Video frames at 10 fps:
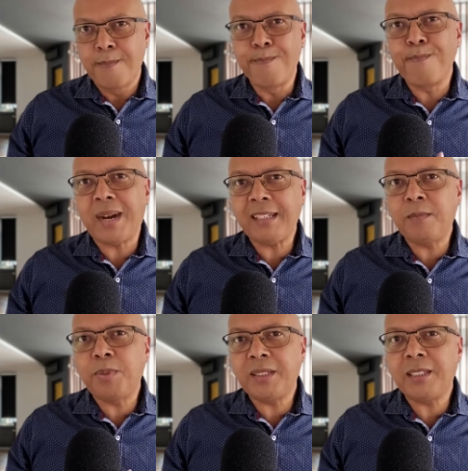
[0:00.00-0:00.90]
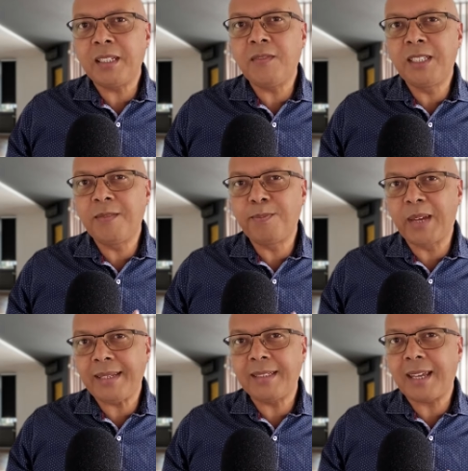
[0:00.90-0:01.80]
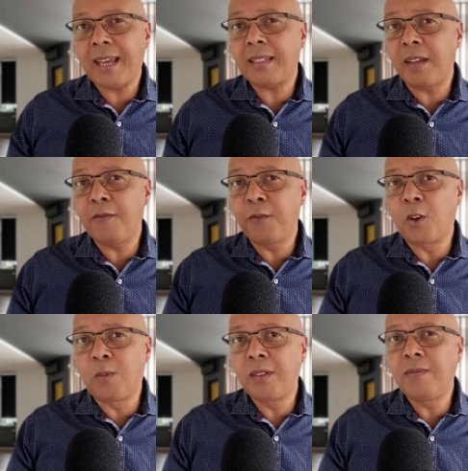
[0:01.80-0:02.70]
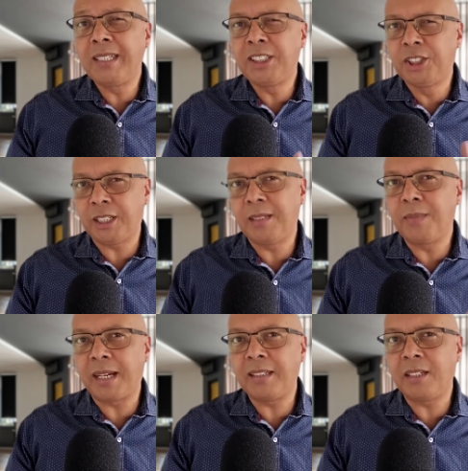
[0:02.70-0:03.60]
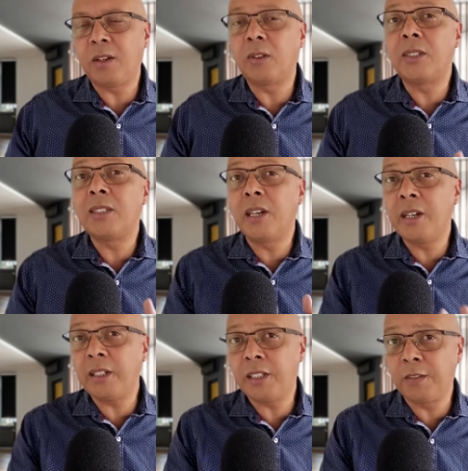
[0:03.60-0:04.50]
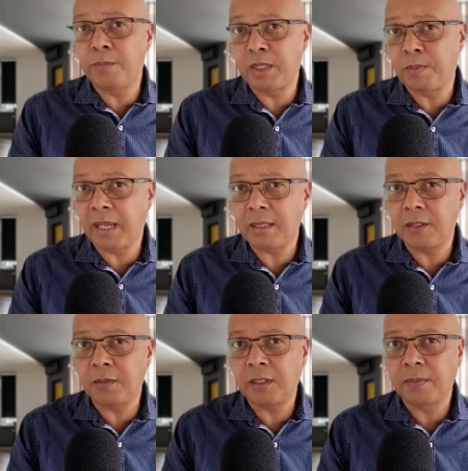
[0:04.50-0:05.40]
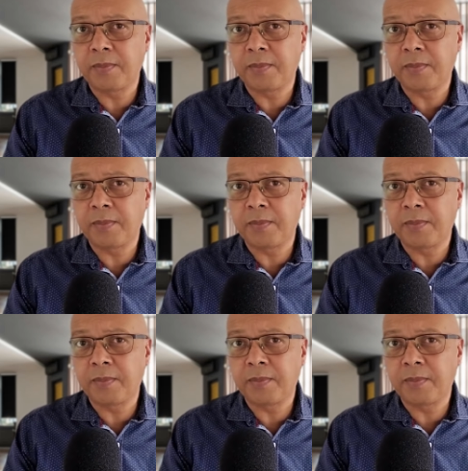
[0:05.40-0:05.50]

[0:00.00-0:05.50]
might perceive debate as a form of legitimizing alternative perspectives.